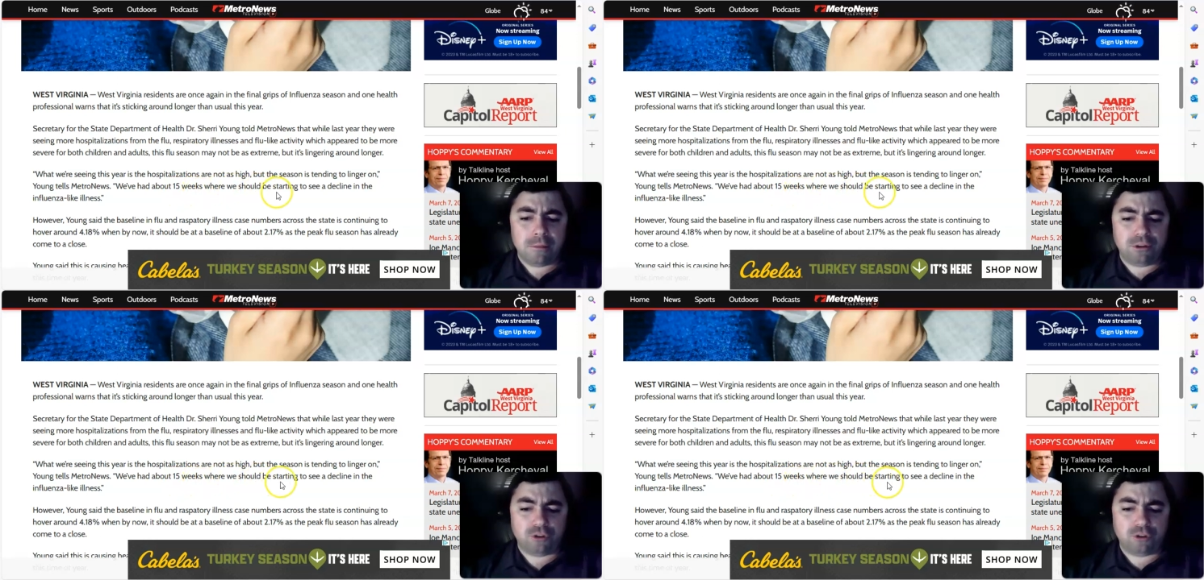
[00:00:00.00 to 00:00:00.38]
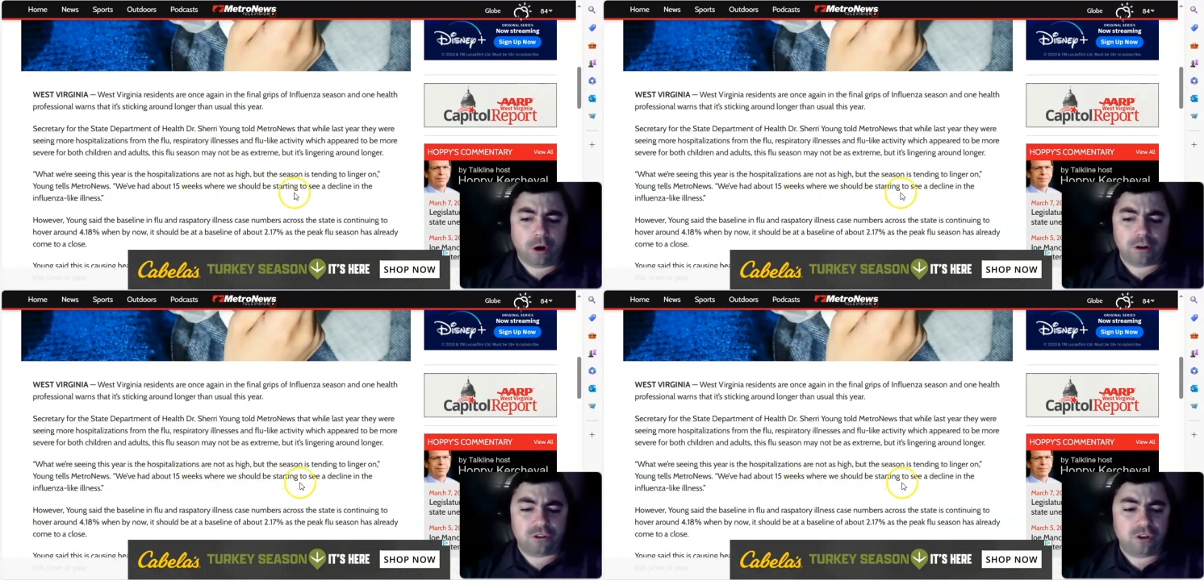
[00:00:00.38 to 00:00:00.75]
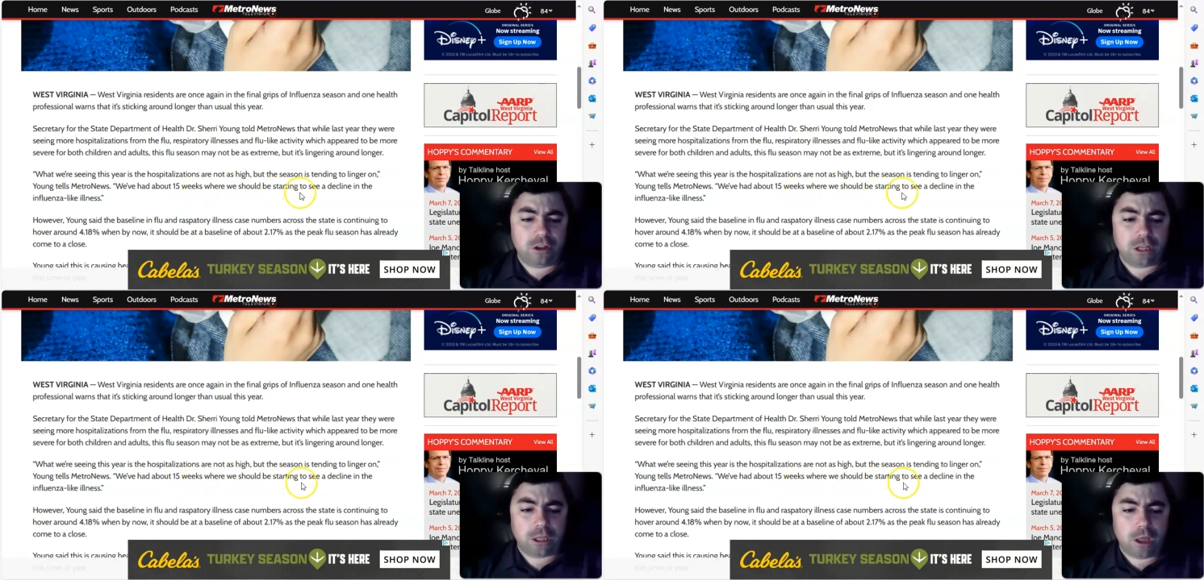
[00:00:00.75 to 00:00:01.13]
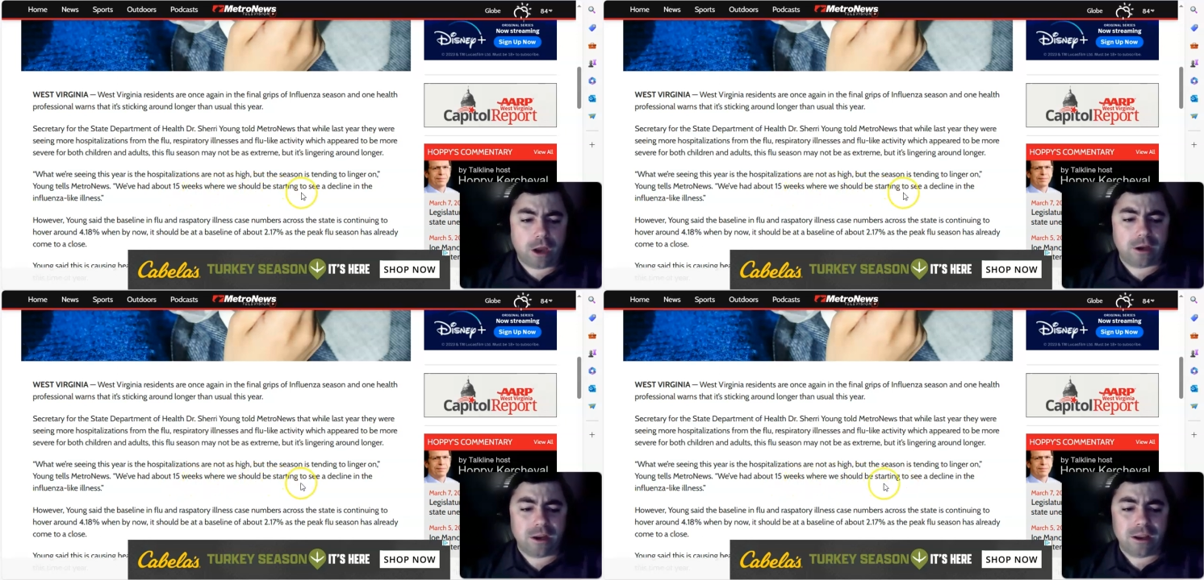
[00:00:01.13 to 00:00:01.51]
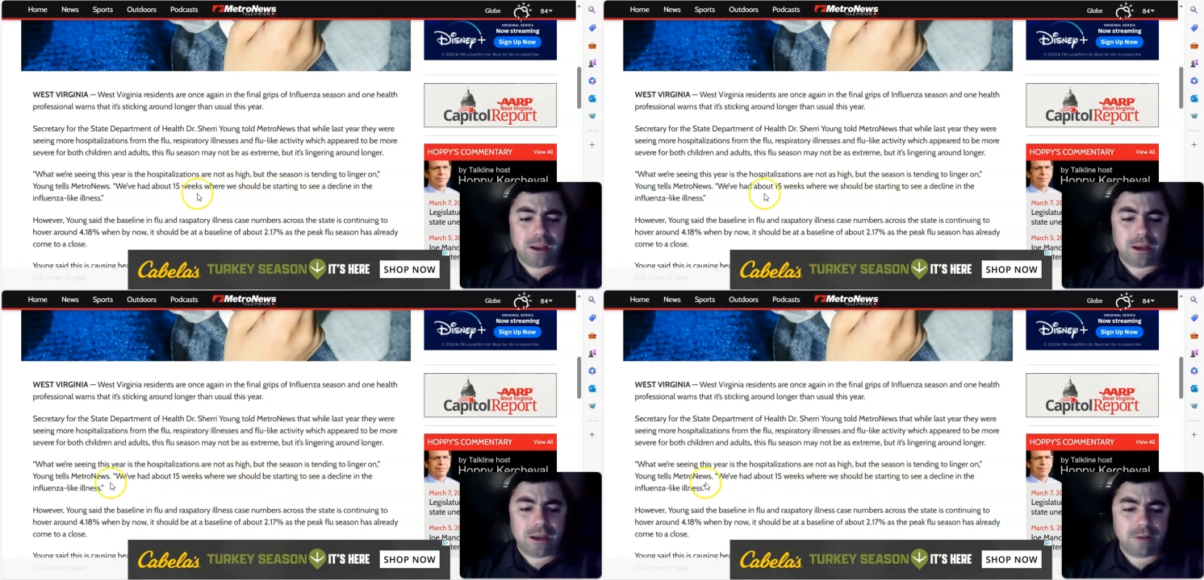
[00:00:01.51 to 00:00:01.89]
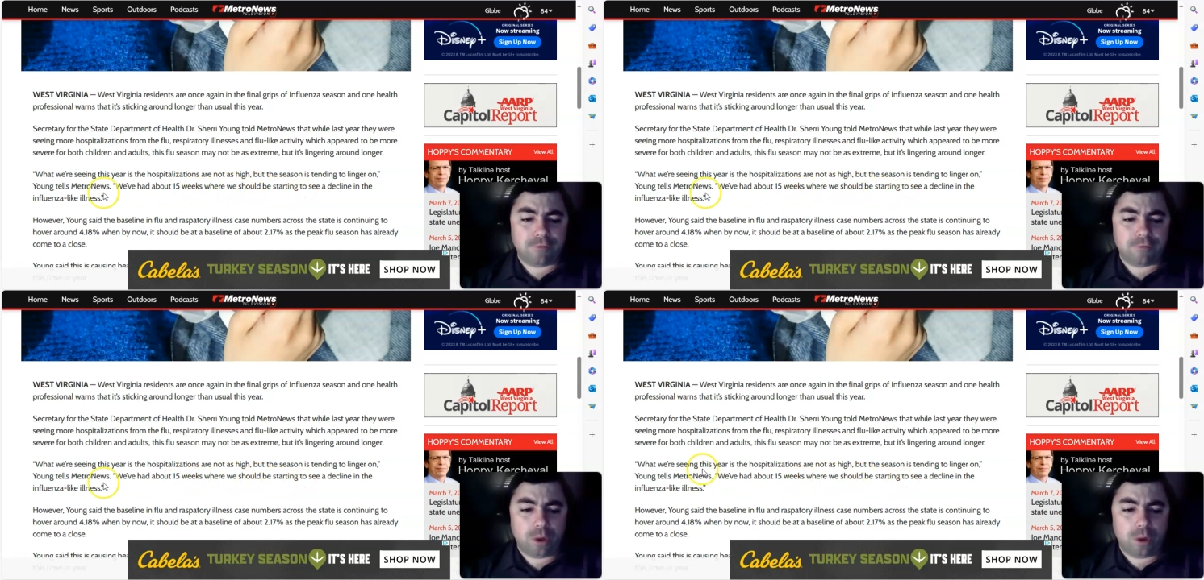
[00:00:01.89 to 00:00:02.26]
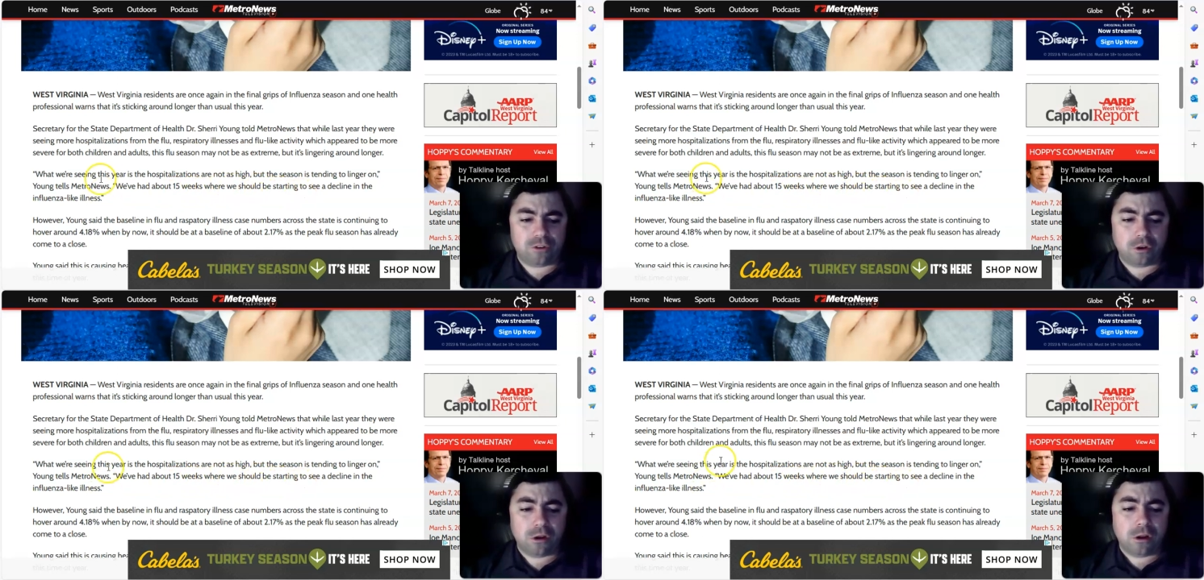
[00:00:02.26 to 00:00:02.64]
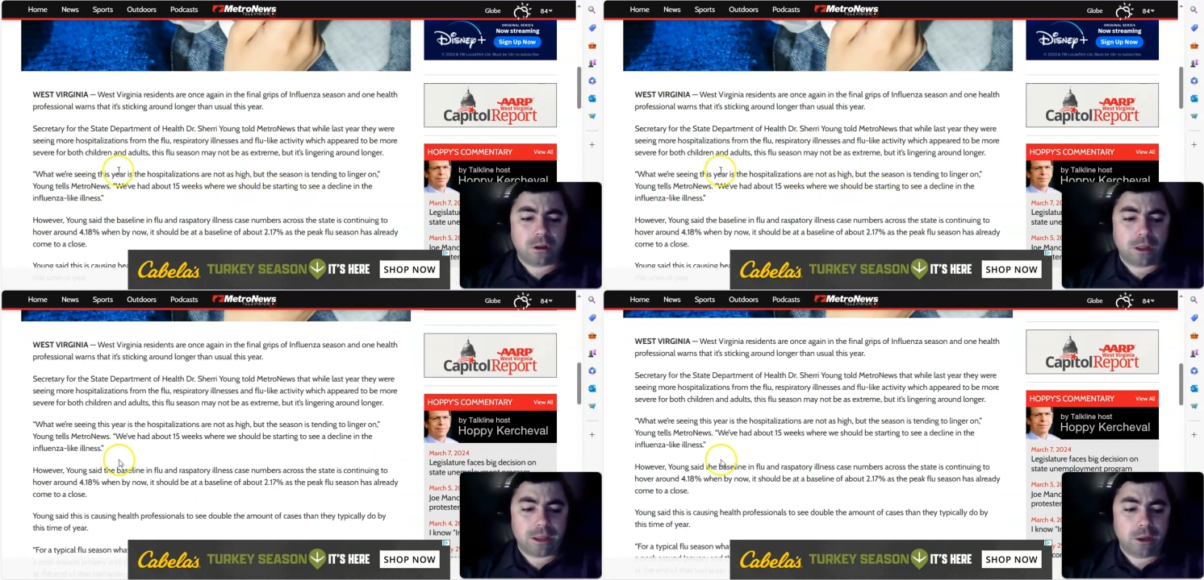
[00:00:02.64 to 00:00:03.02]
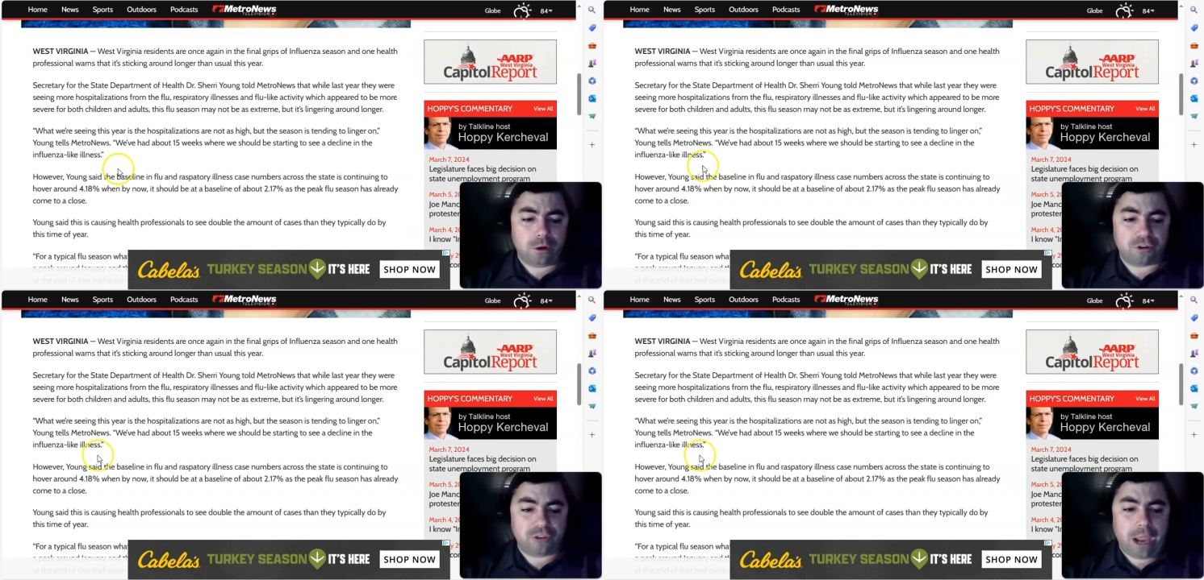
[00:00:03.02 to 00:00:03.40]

be starting to see a decline in influenza like illness.